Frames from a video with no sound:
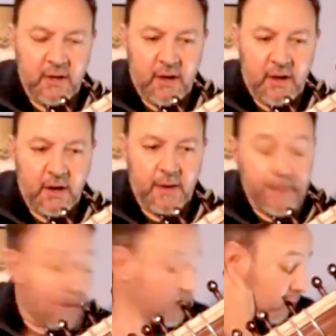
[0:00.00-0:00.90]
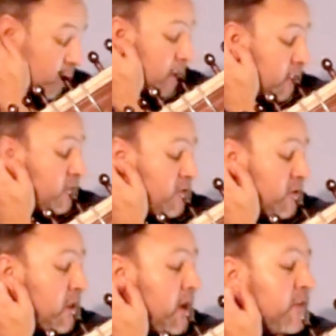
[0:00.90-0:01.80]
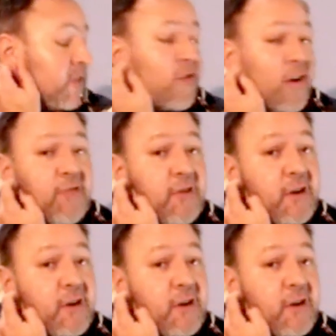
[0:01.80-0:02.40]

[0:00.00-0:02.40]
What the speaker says: And it's quite good to learn the Sa, Re,